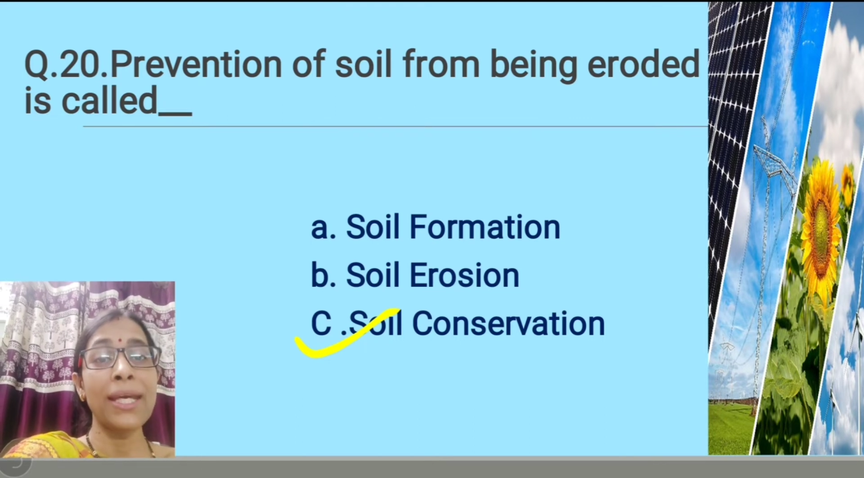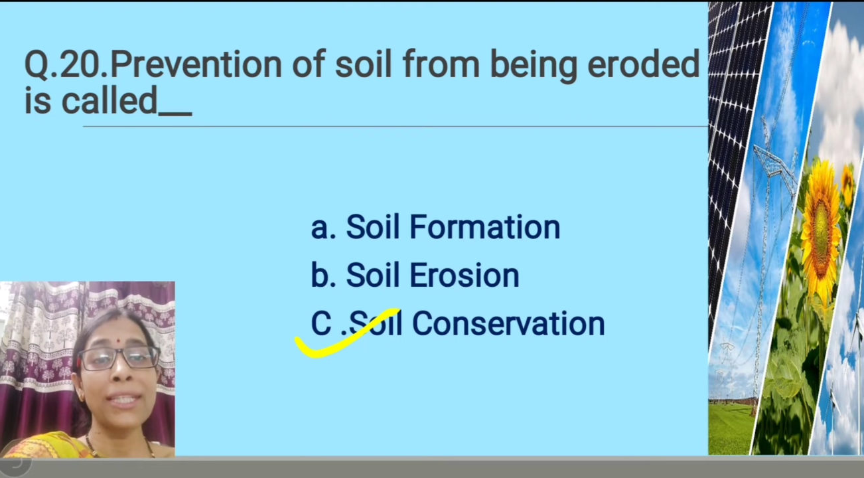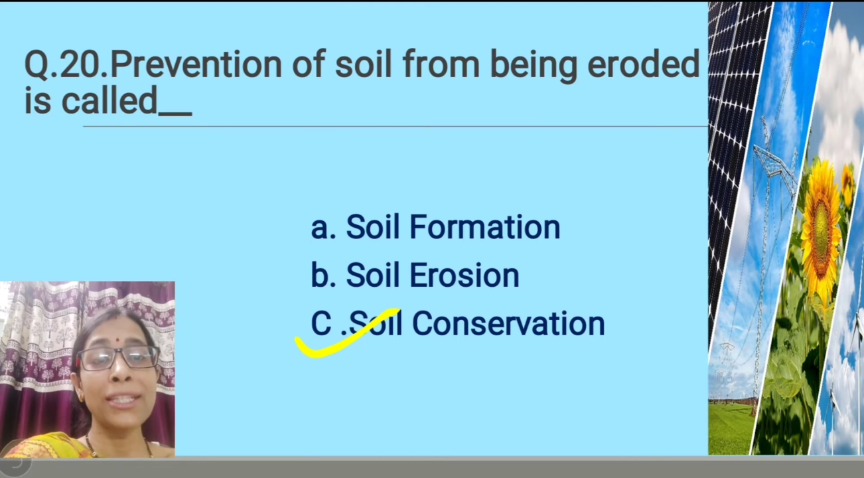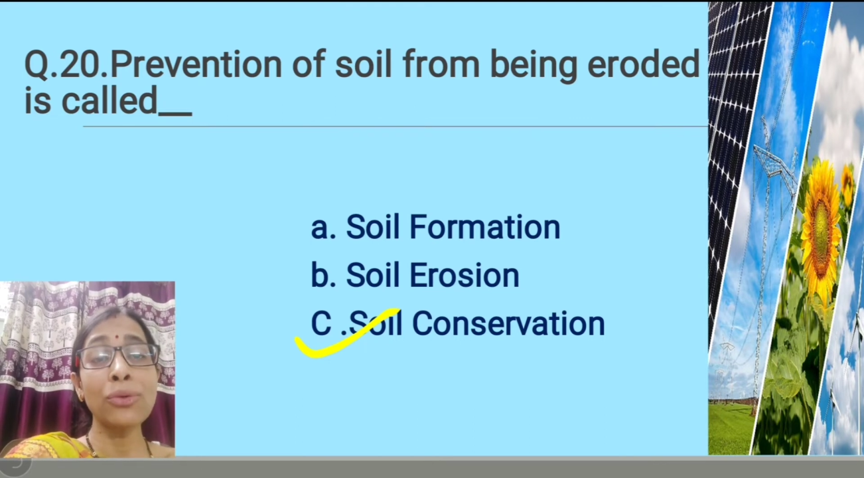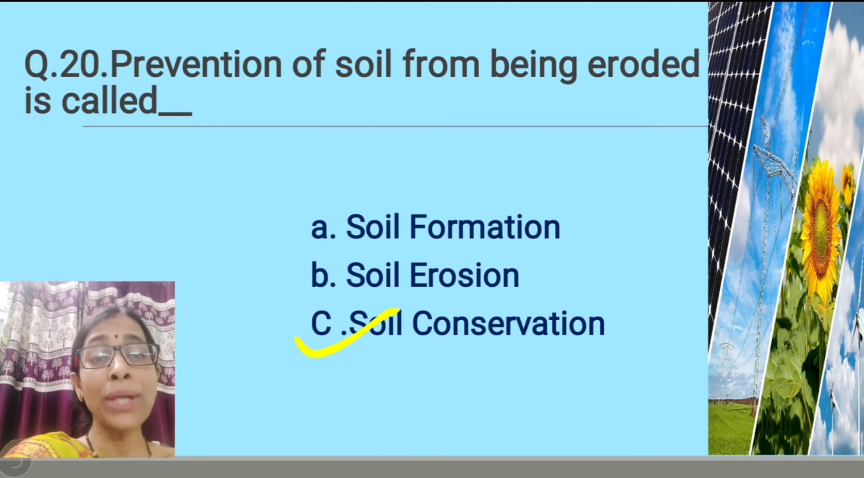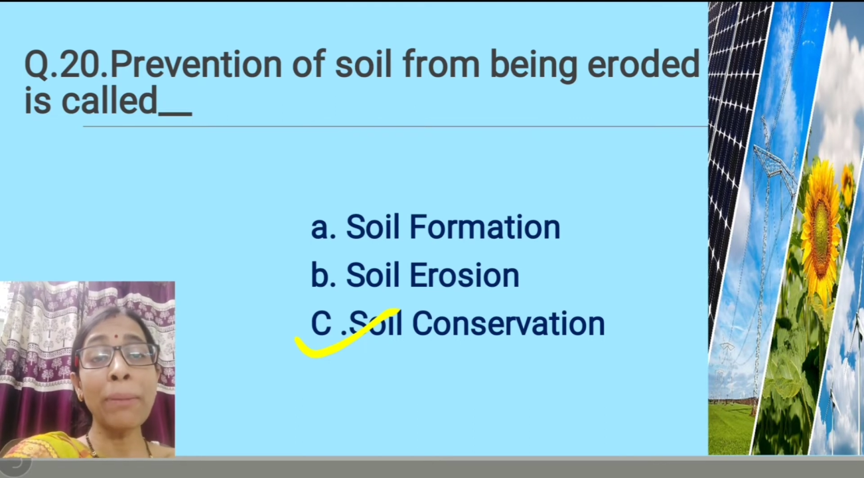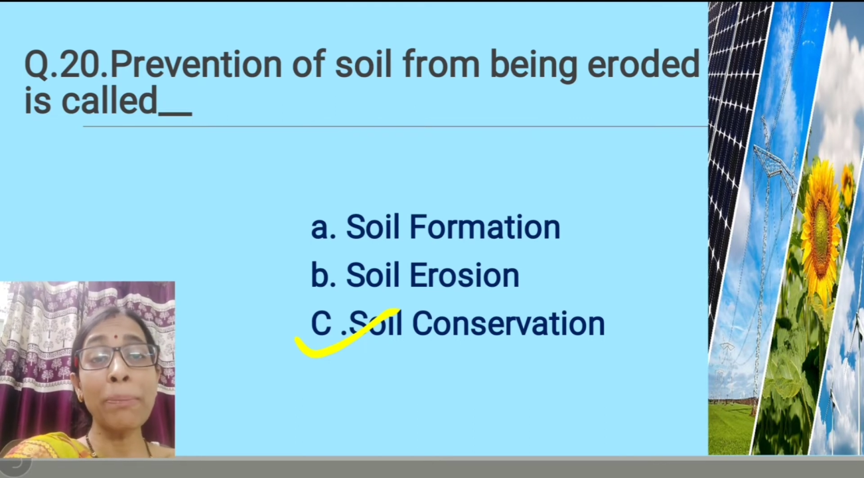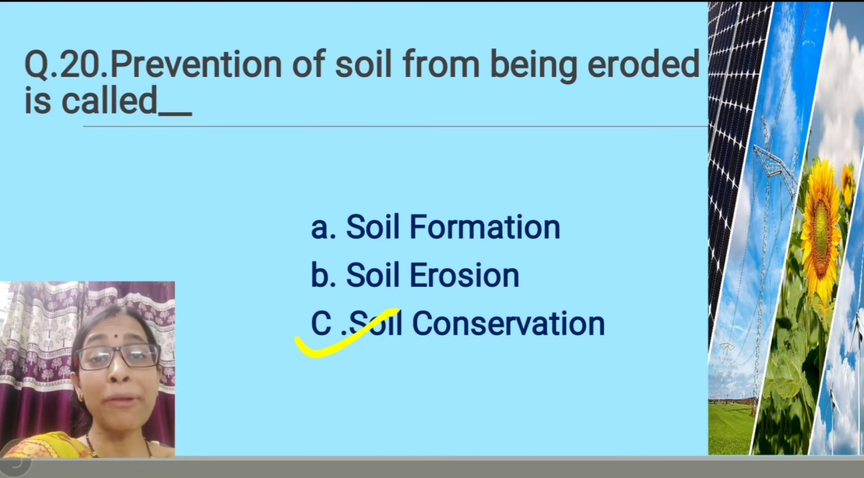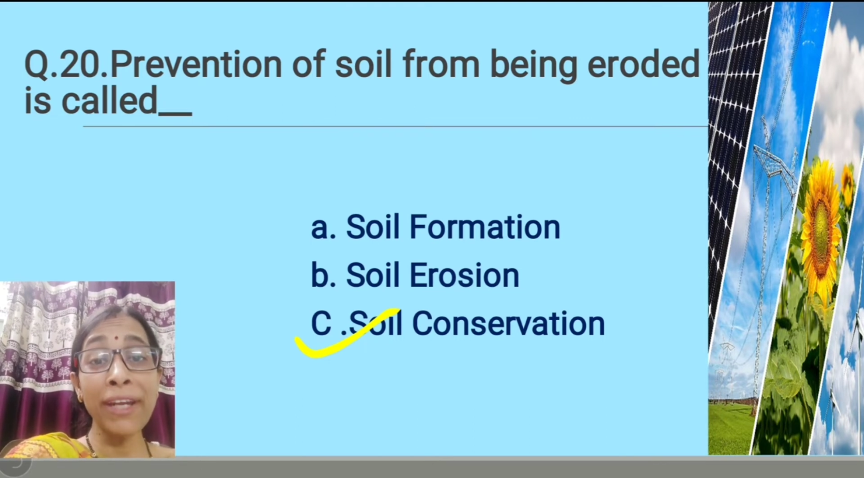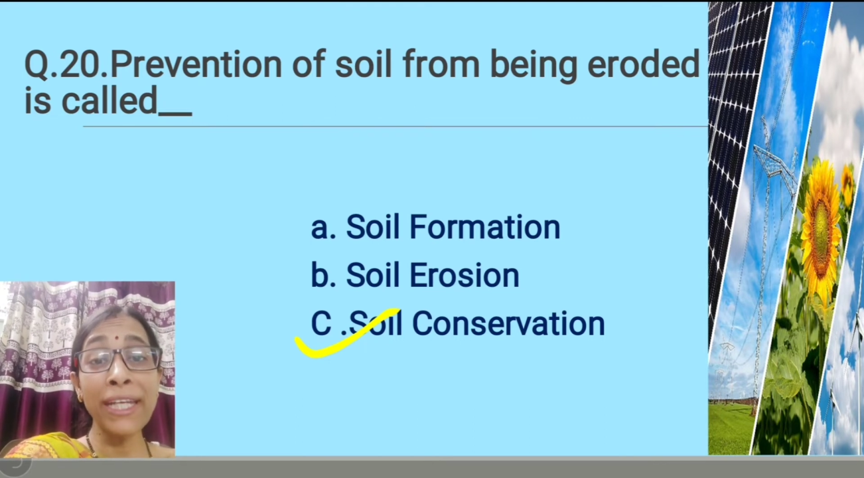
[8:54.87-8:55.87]
Here we are
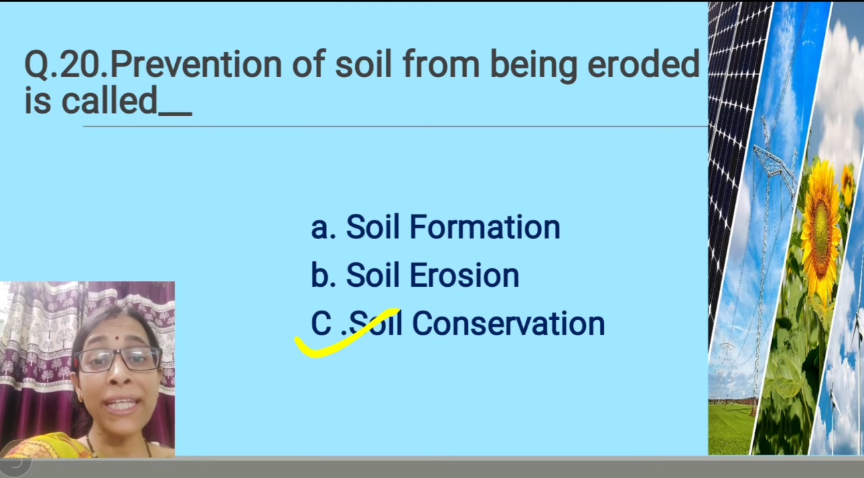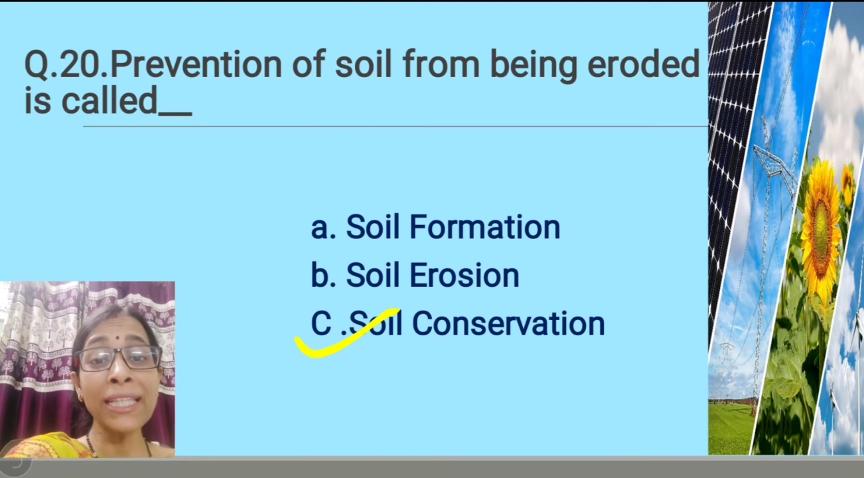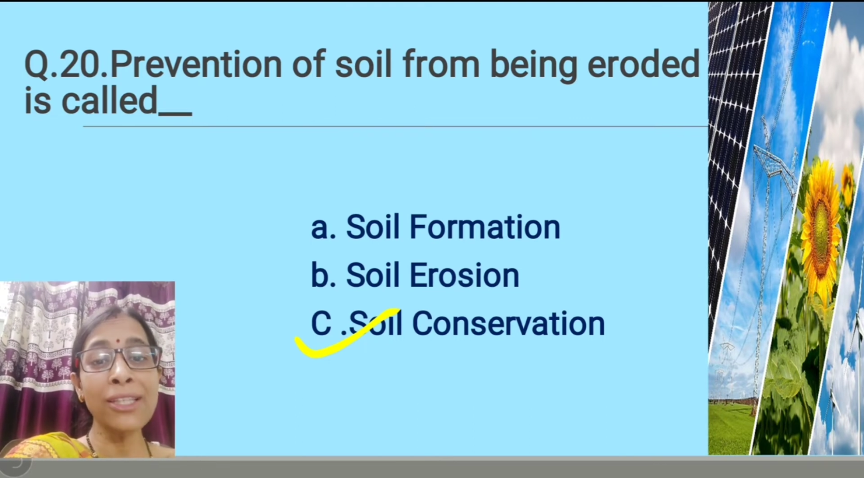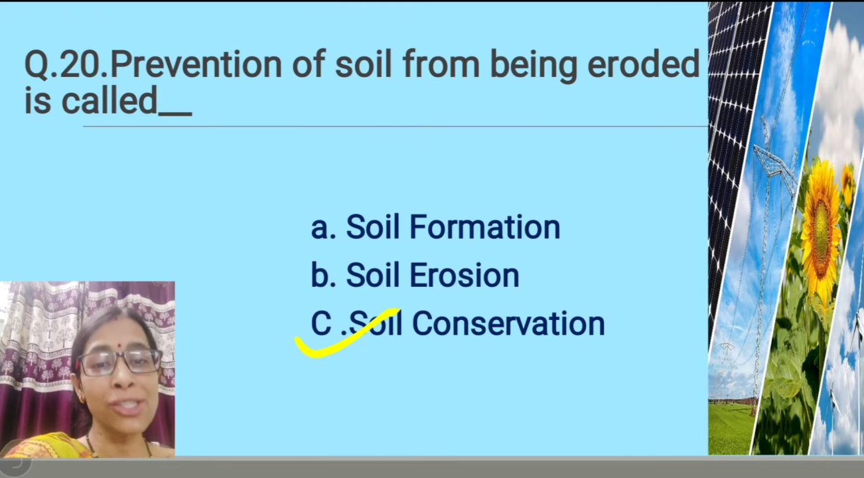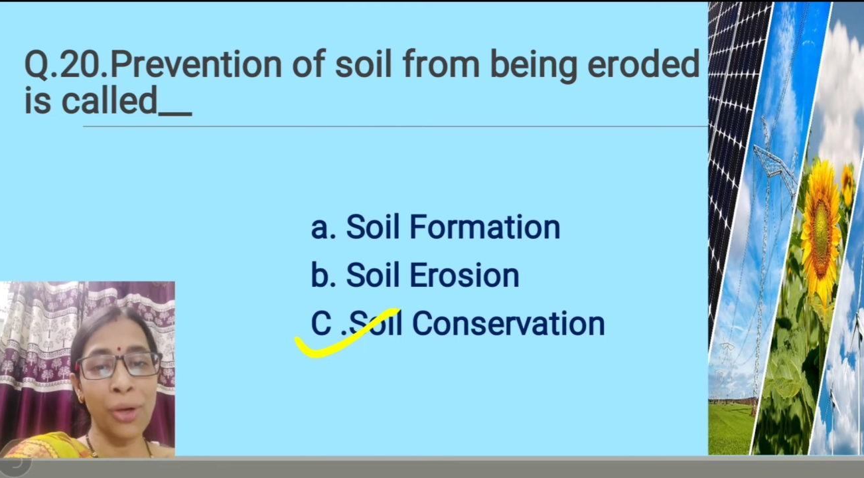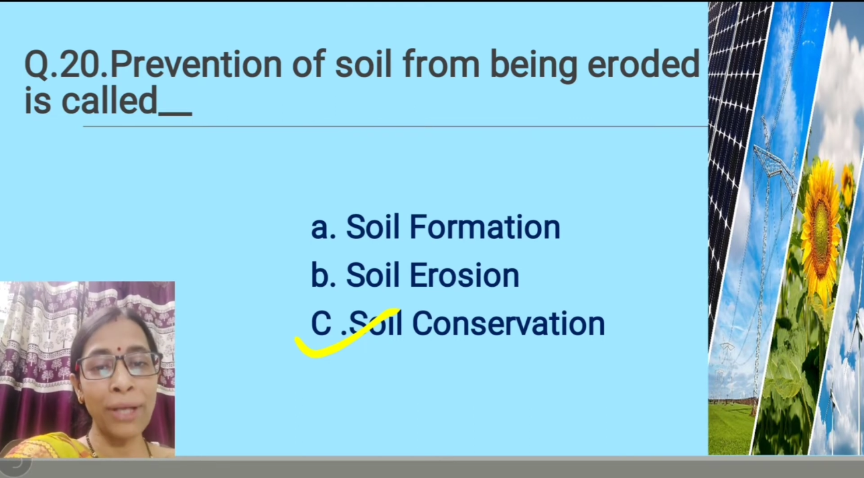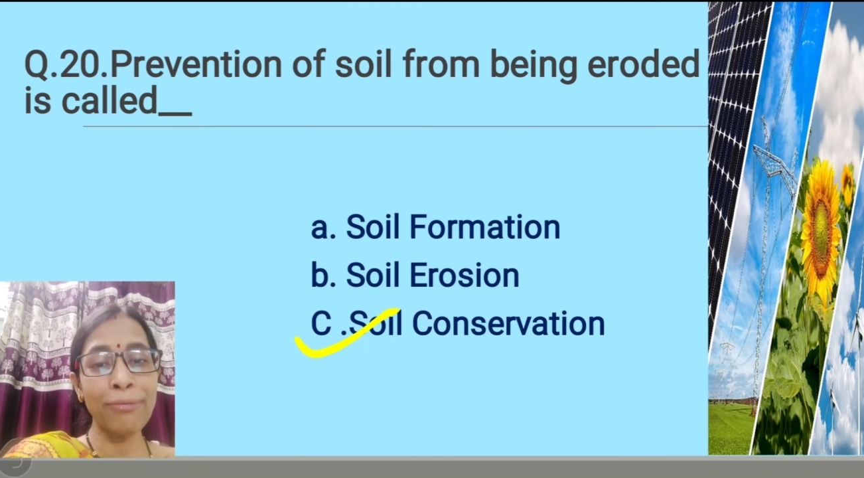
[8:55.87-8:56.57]
preventing the soil